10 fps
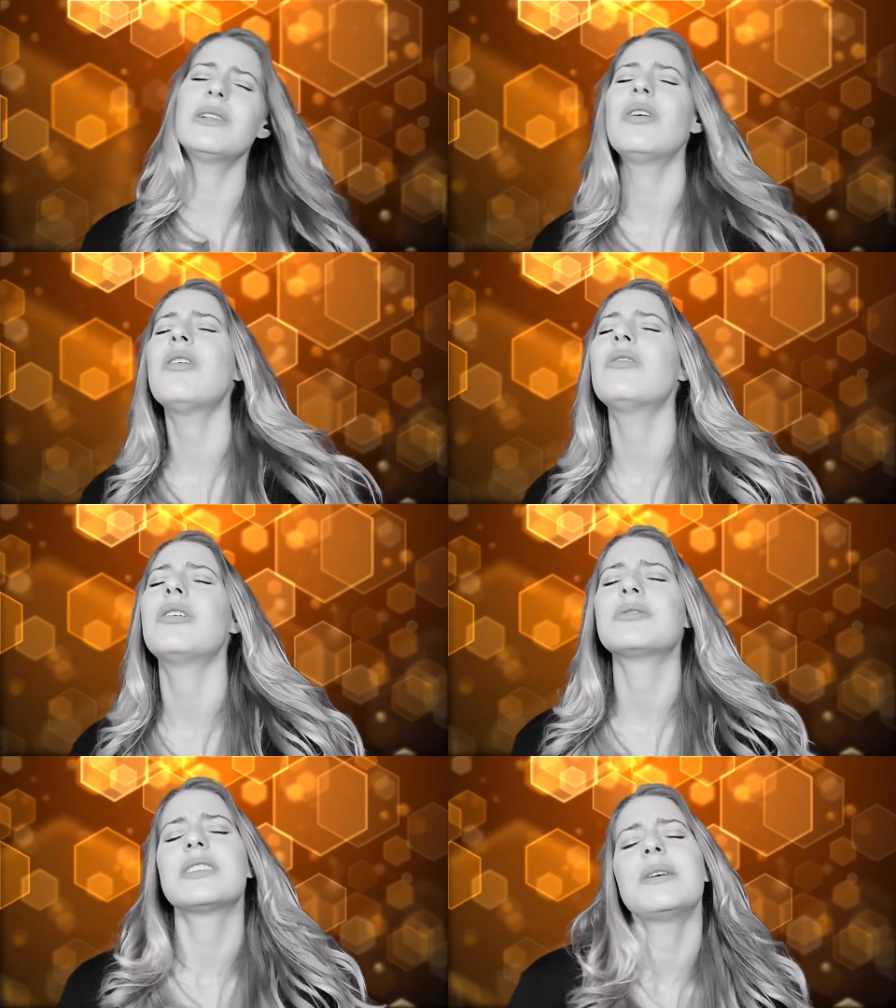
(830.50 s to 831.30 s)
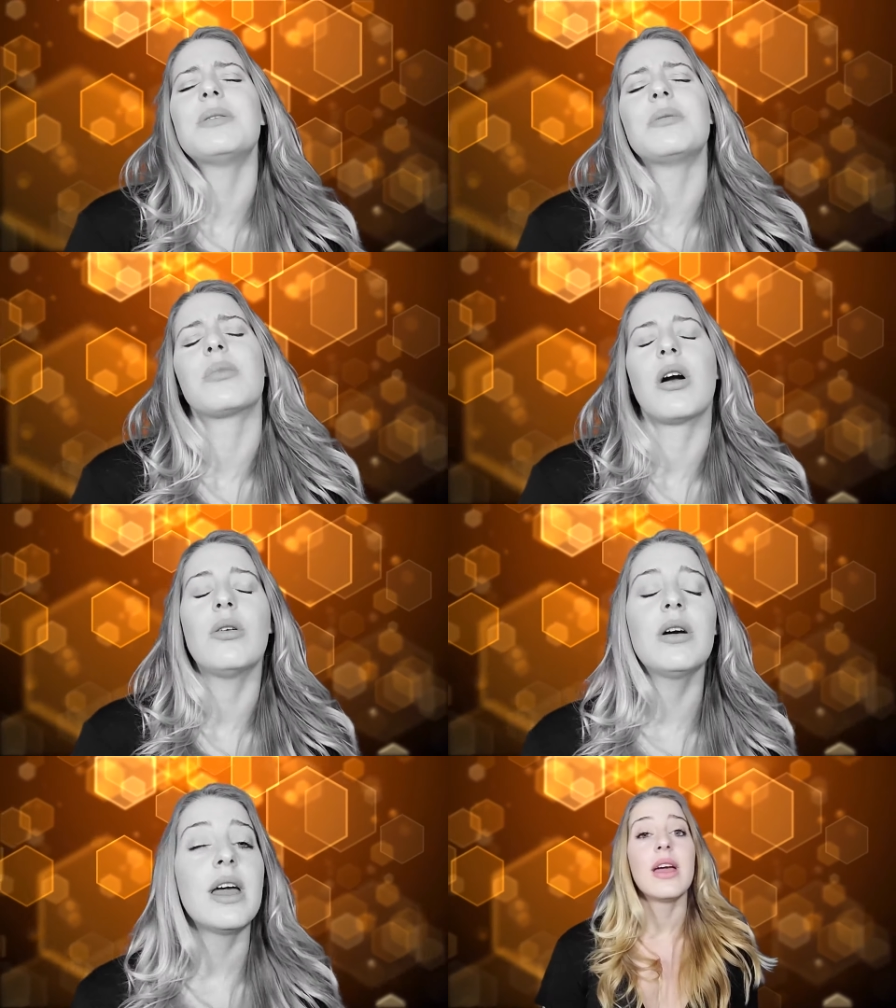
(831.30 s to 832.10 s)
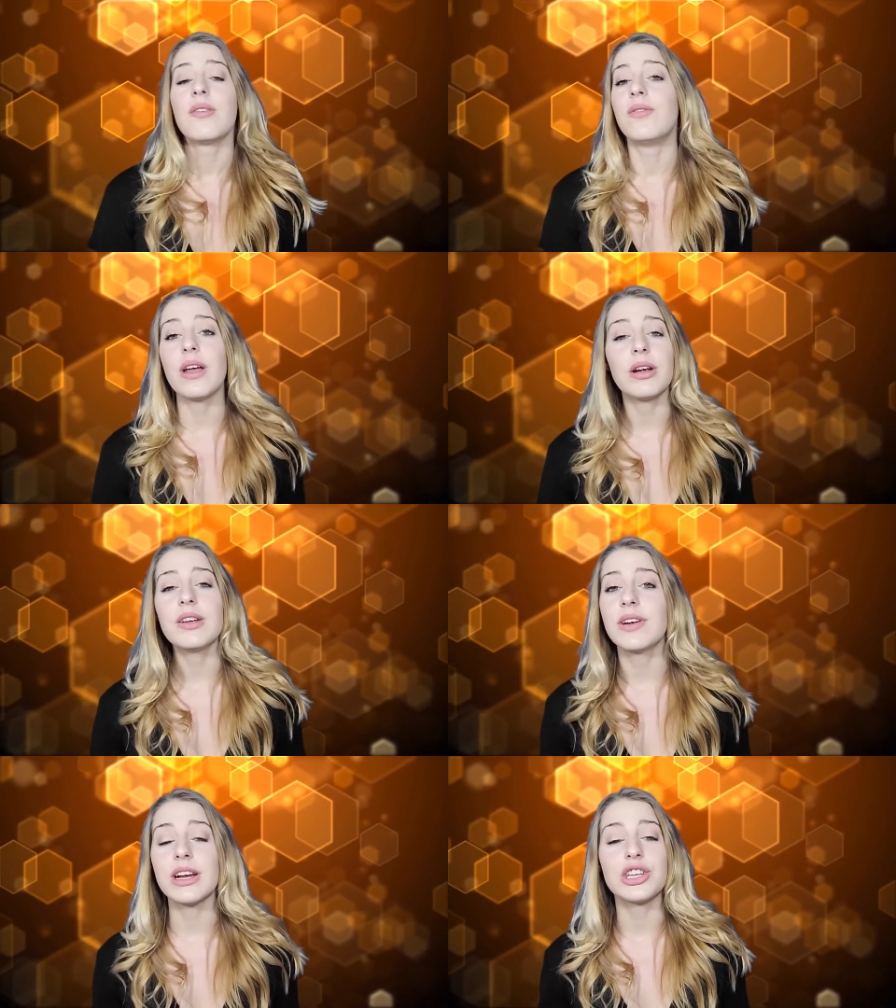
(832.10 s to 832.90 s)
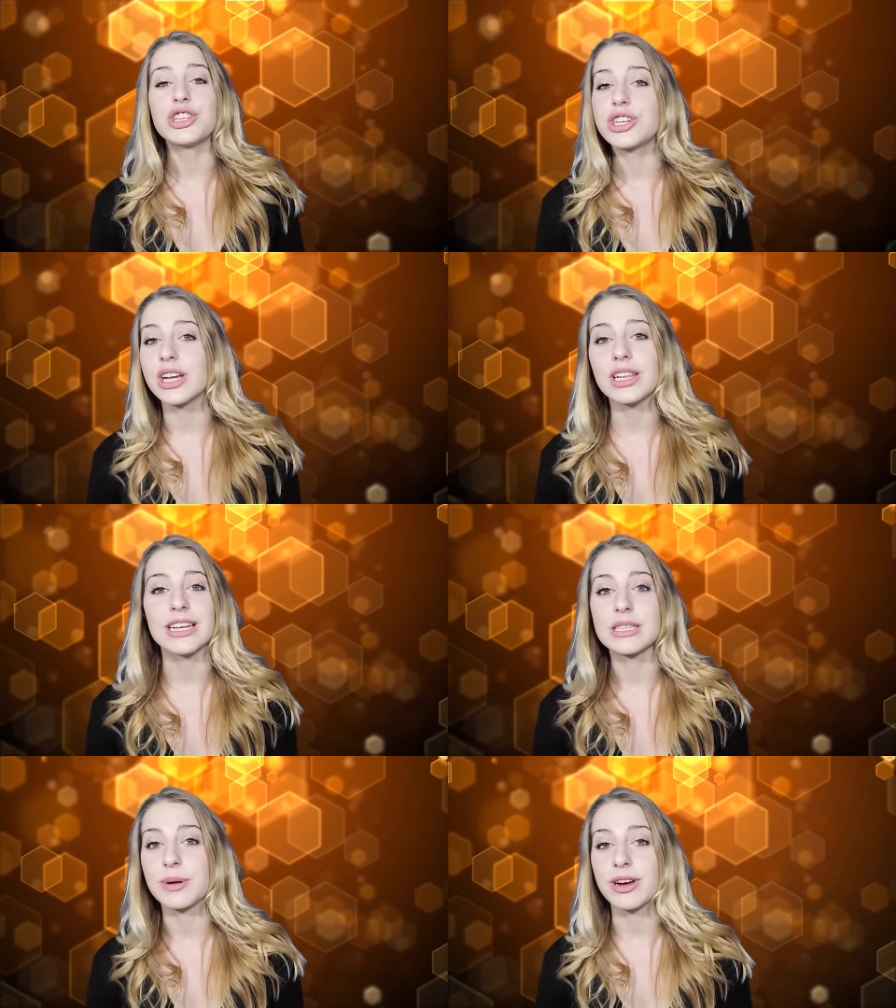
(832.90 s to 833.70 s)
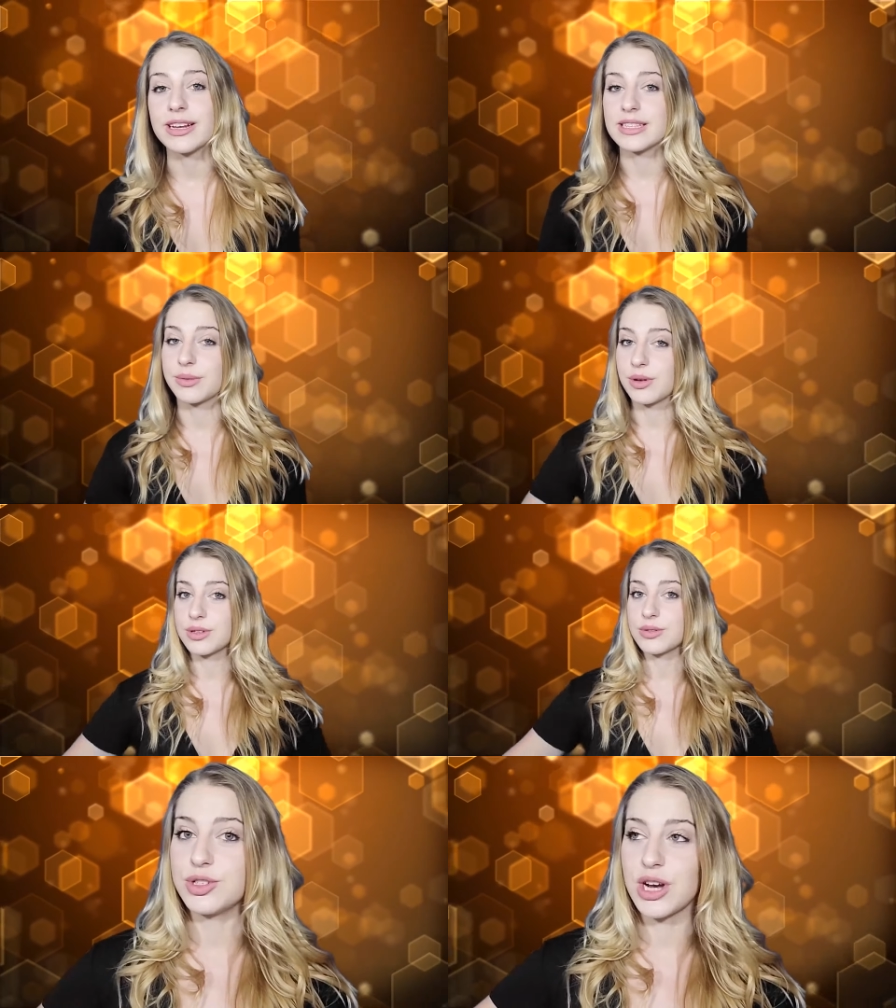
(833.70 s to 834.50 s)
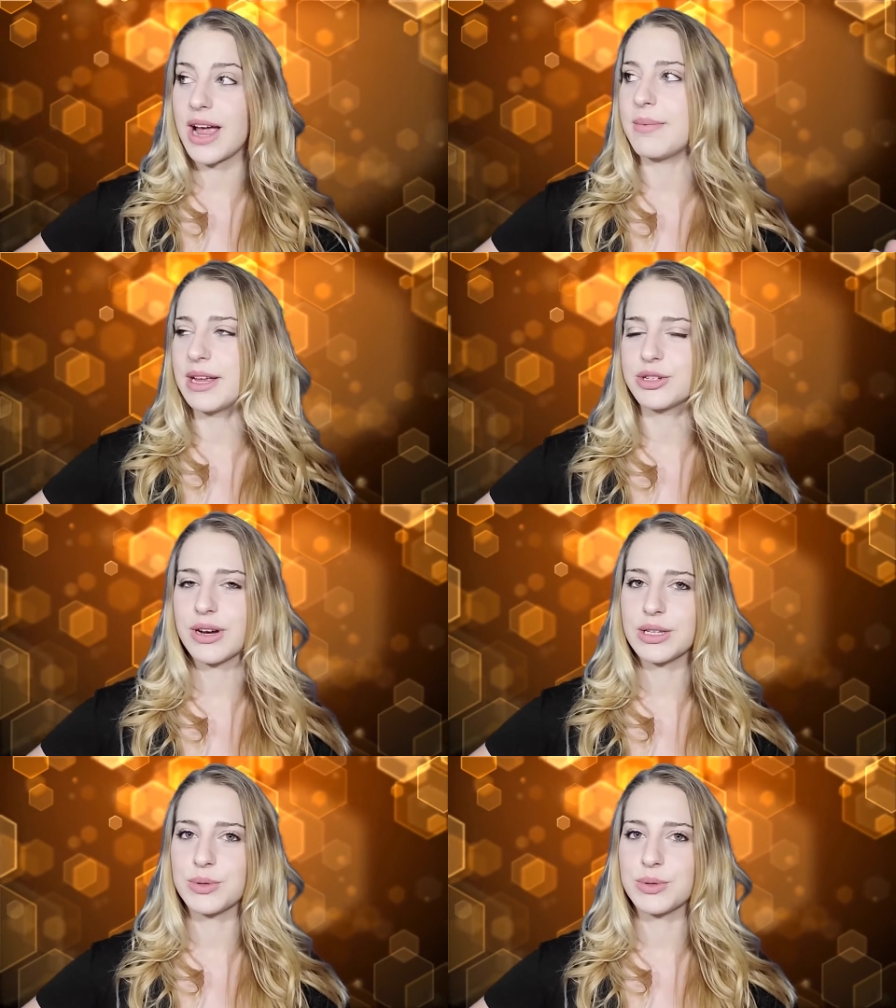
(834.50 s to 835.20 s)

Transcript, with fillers: alone, I was sleeping, bro. Very, very chill experience. There were also giant manta rays,